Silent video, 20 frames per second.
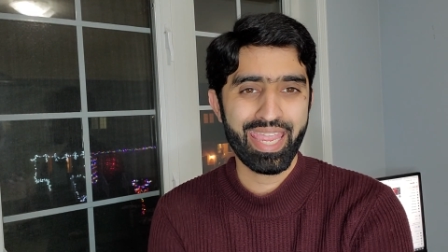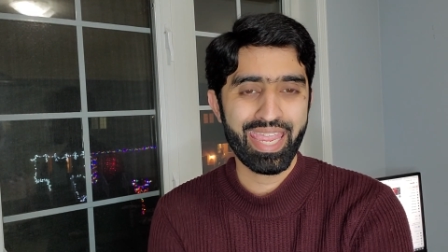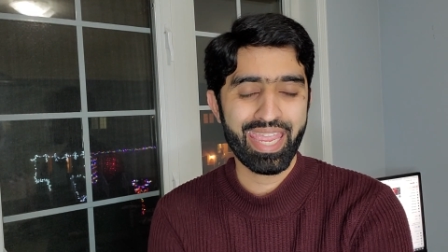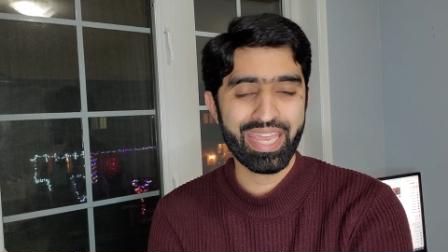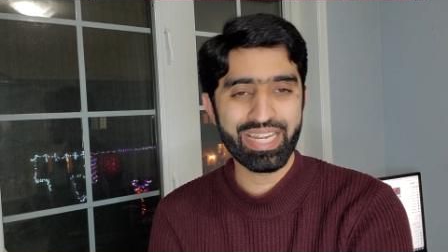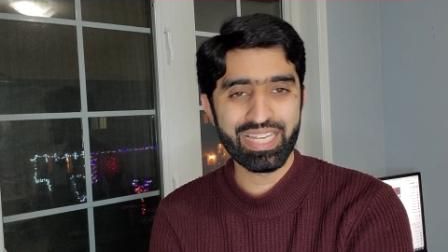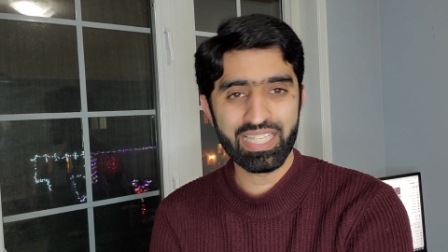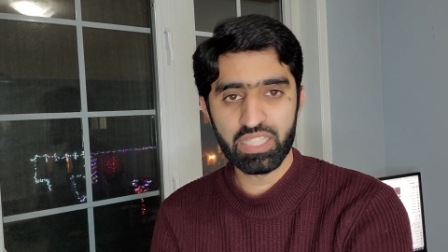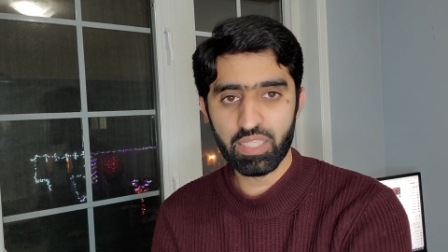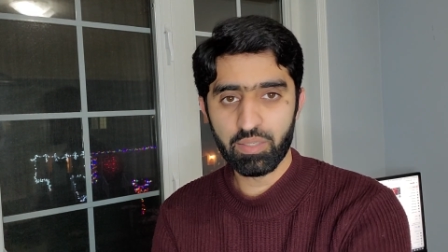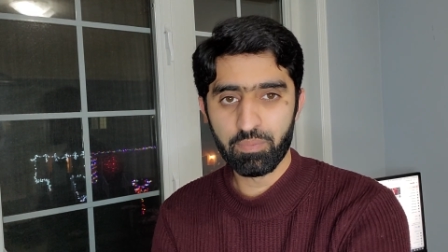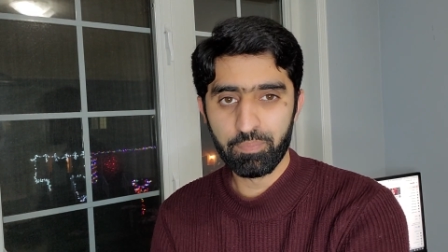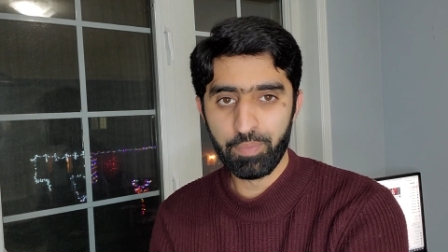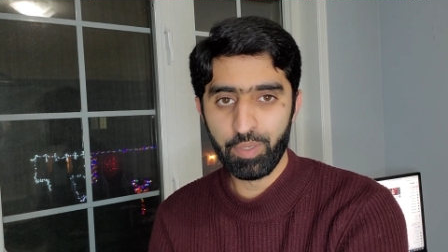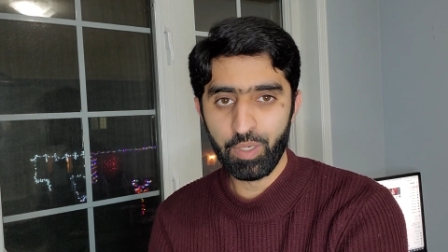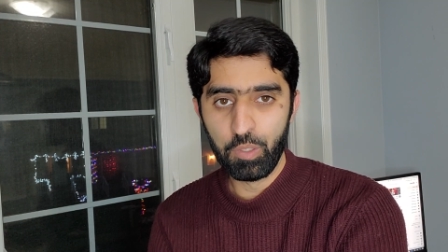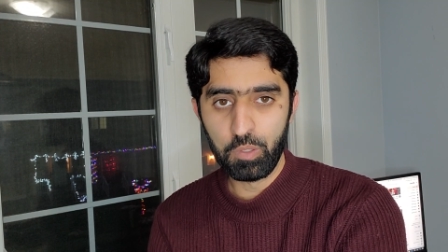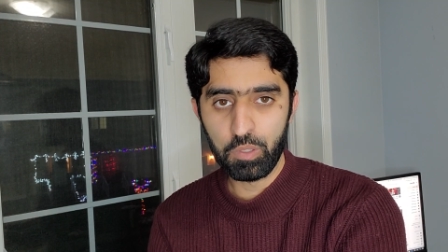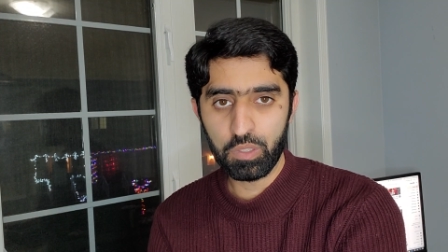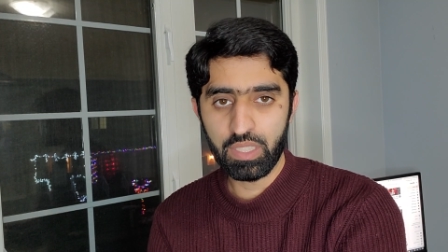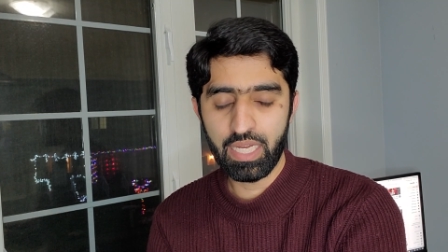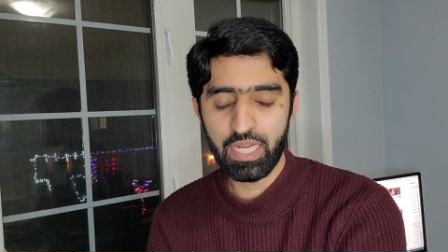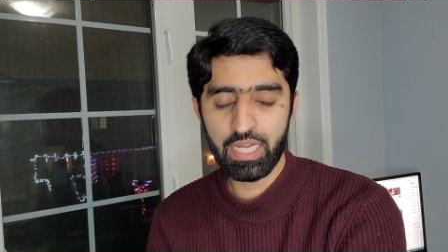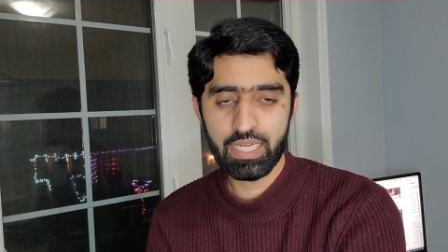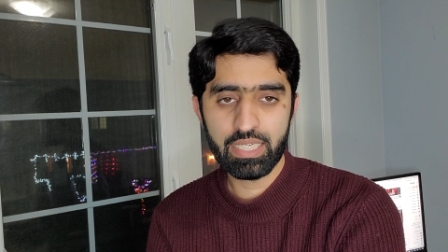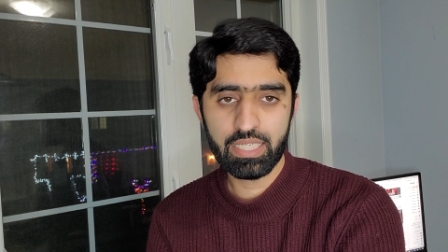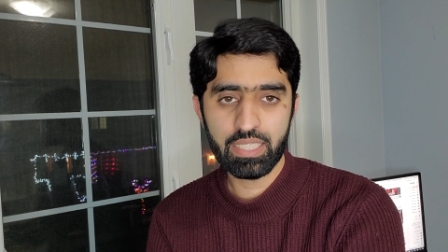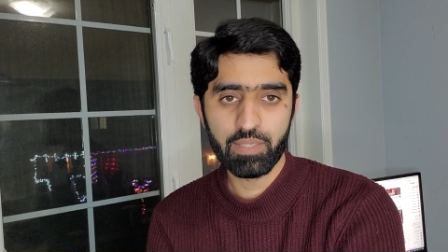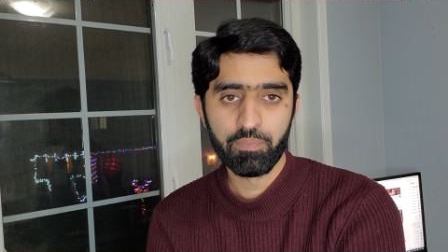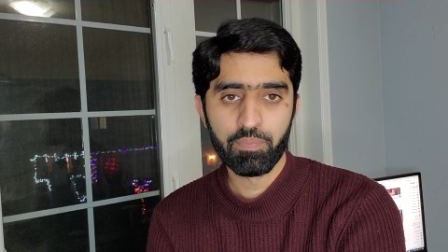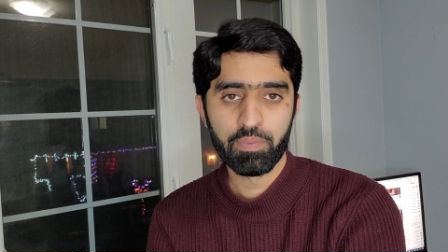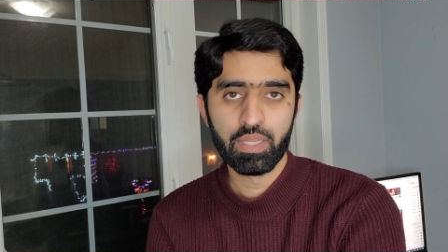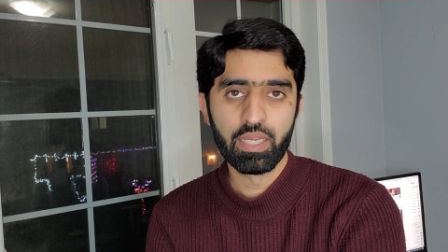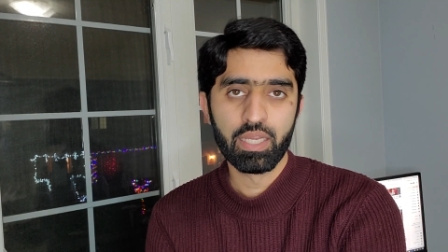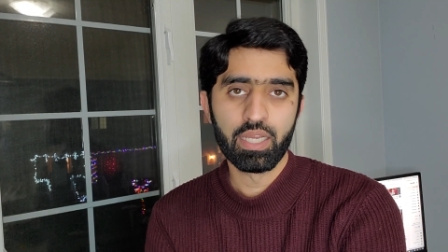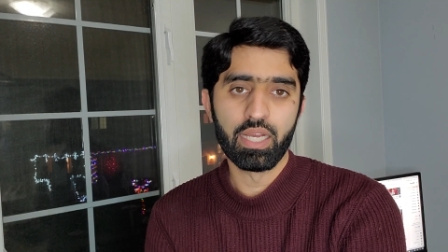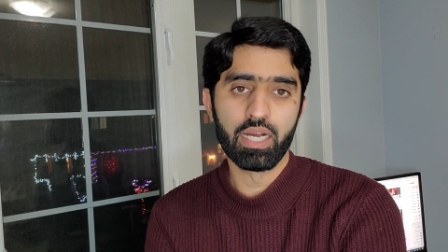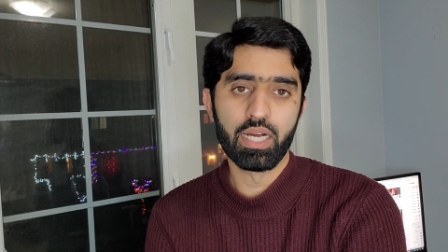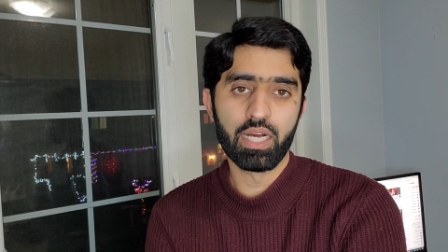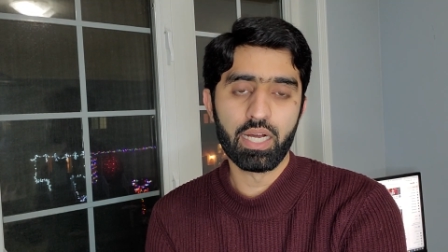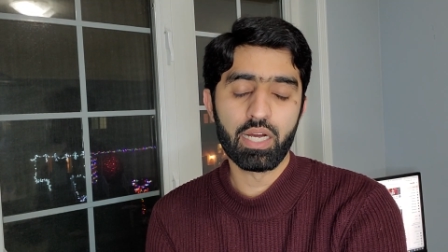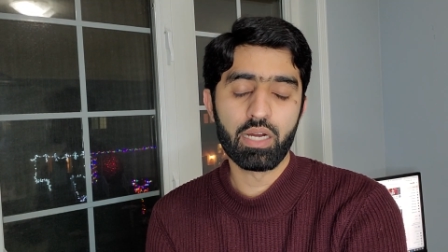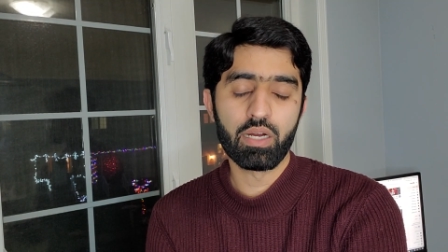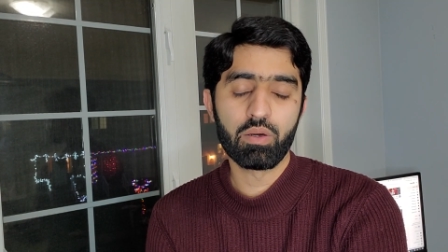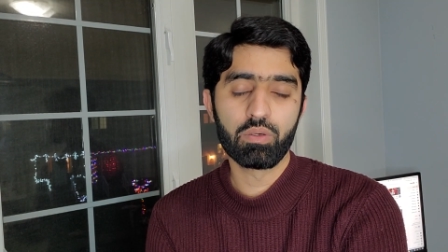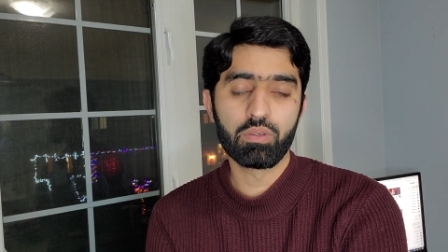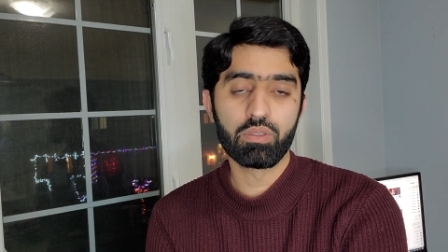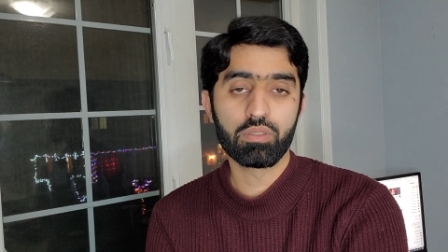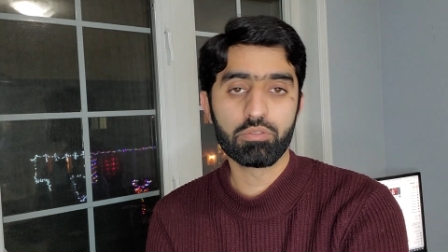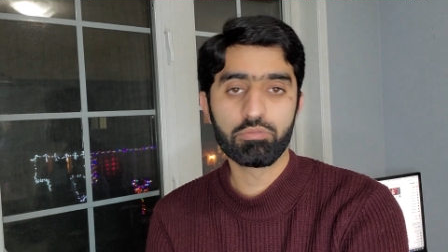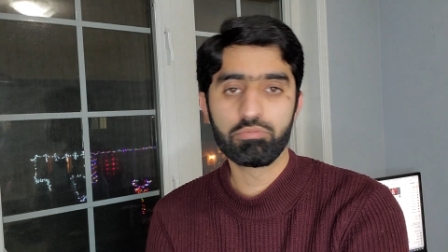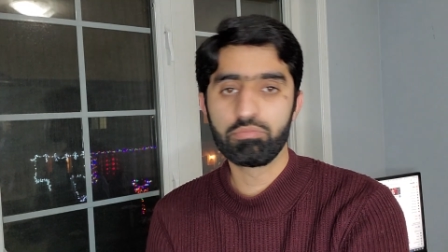Anything below that, uh,